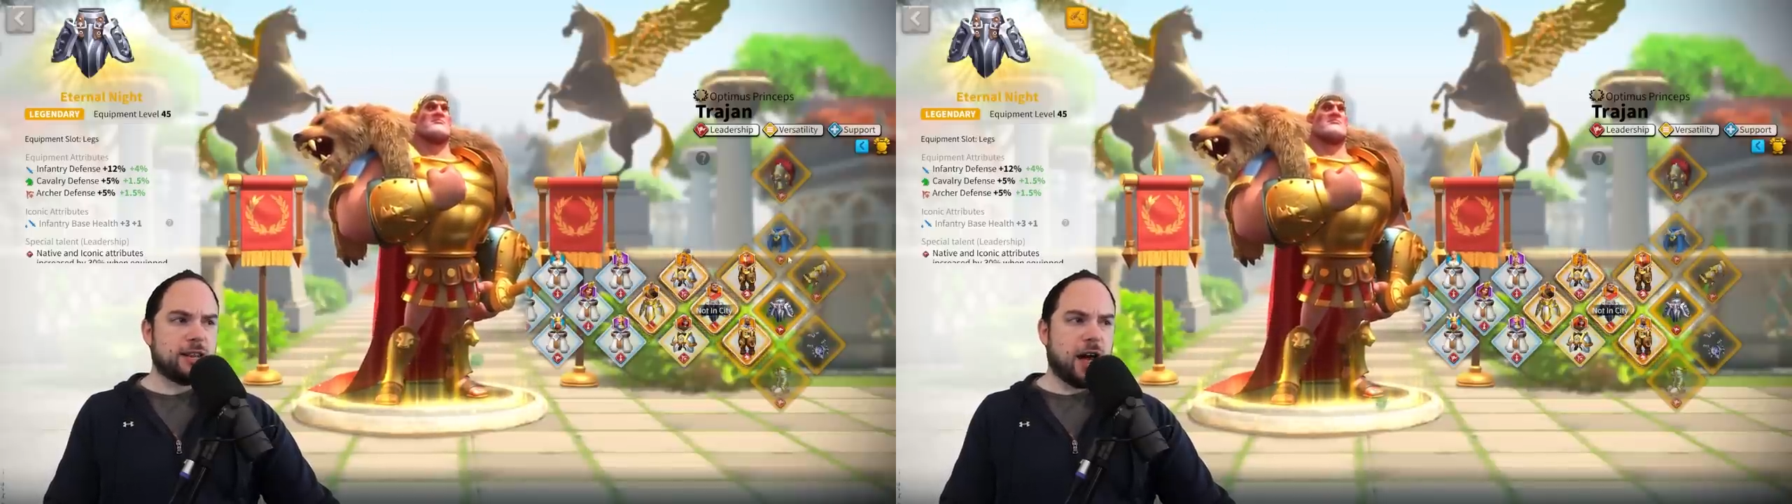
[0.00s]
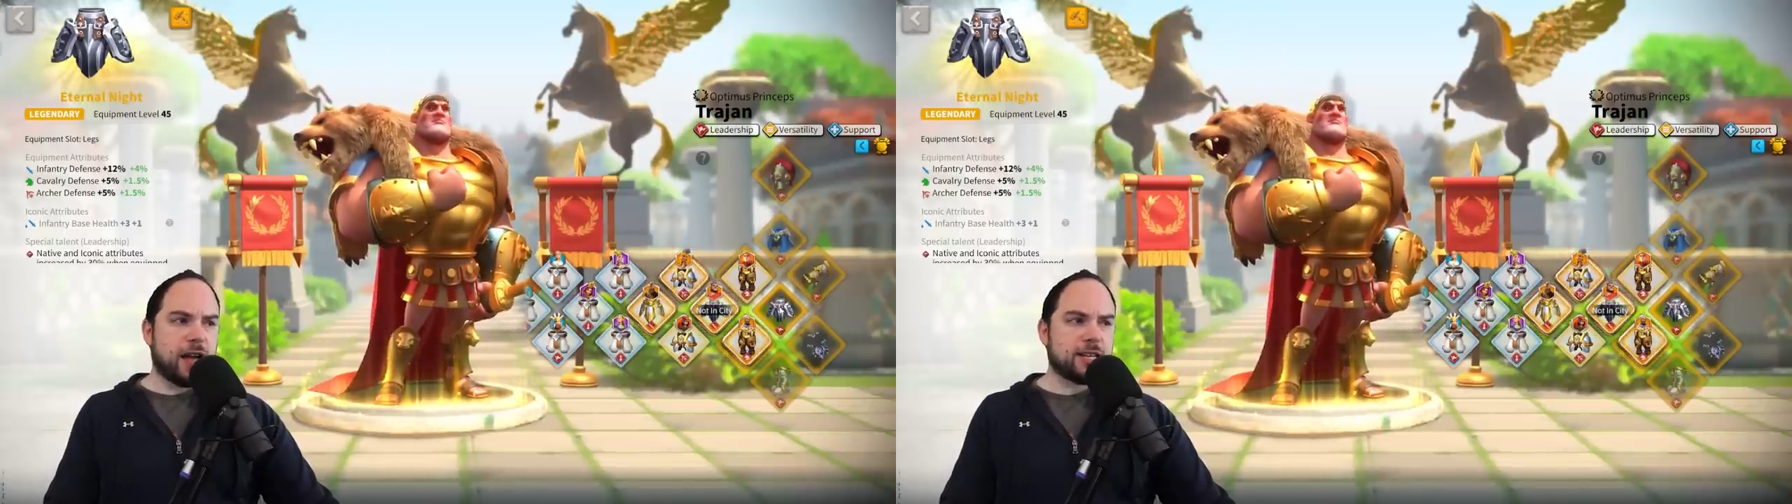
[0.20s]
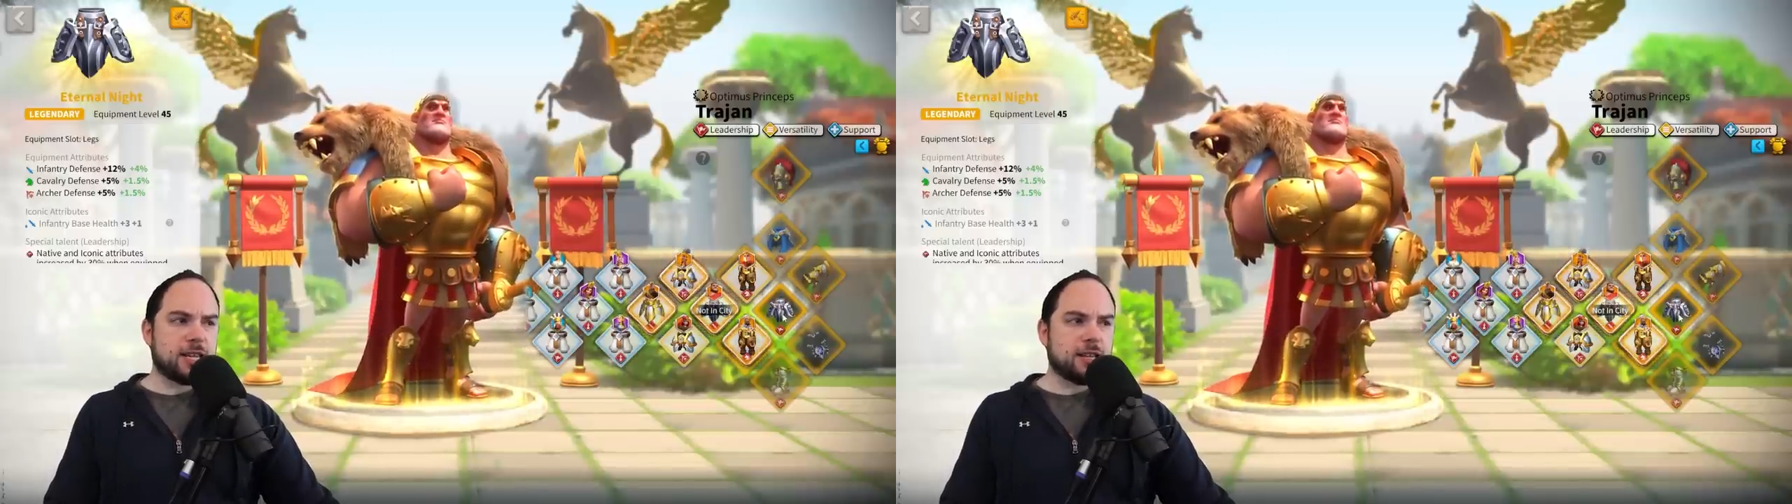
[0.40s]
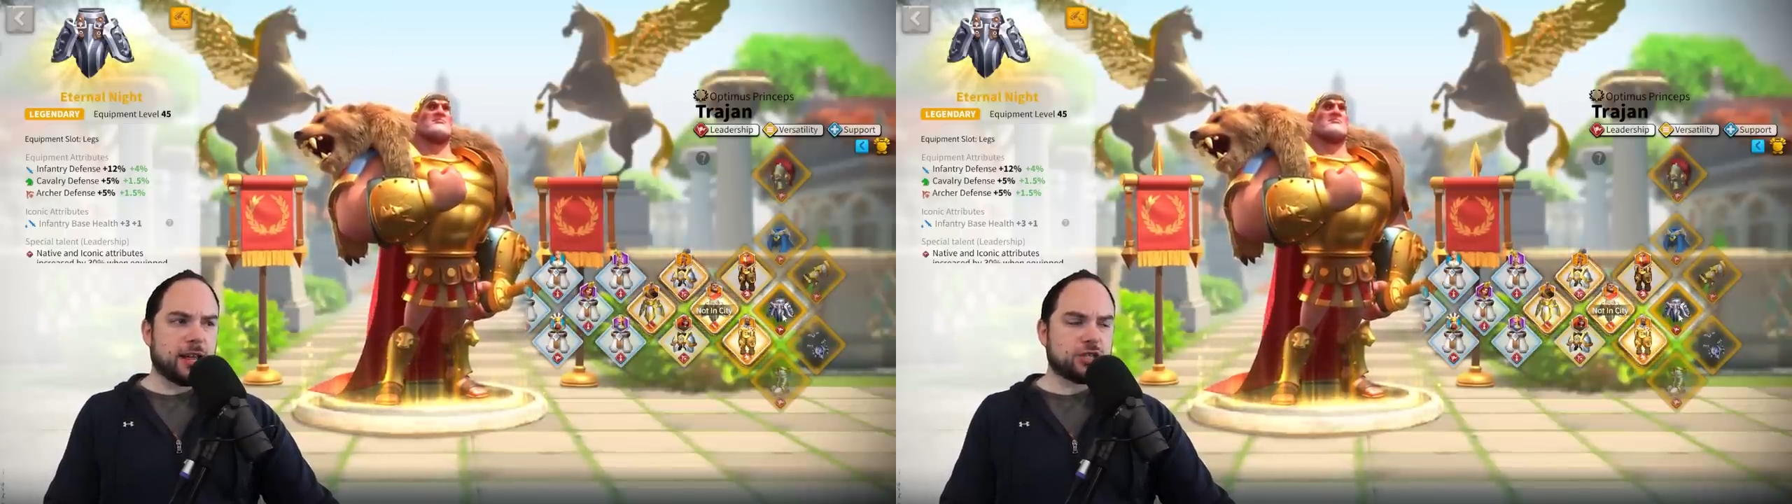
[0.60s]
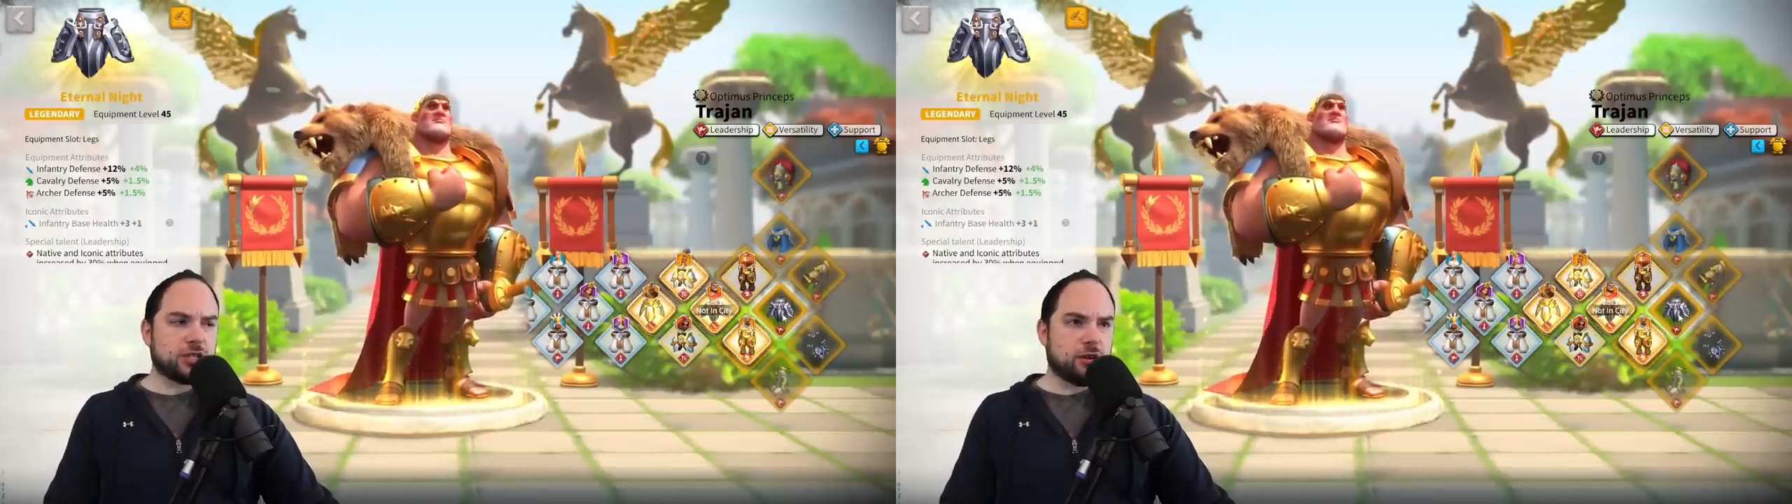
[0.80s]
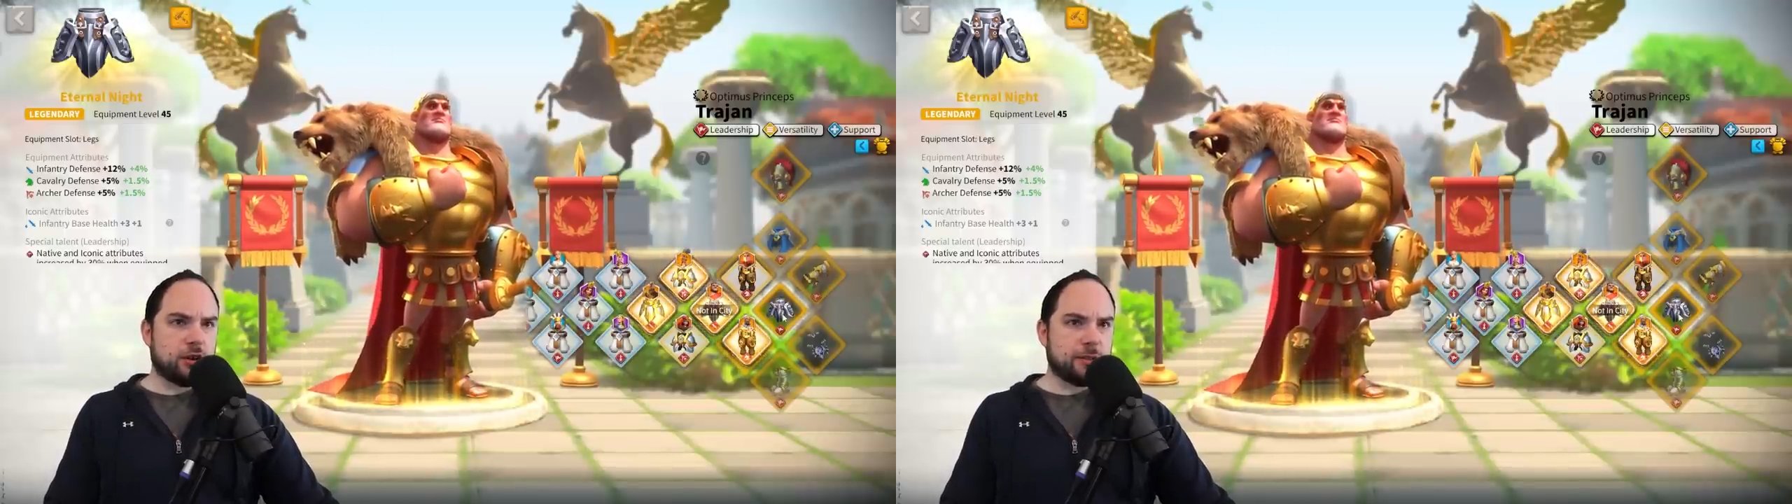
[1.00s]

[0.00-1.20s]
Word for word: 90 legendary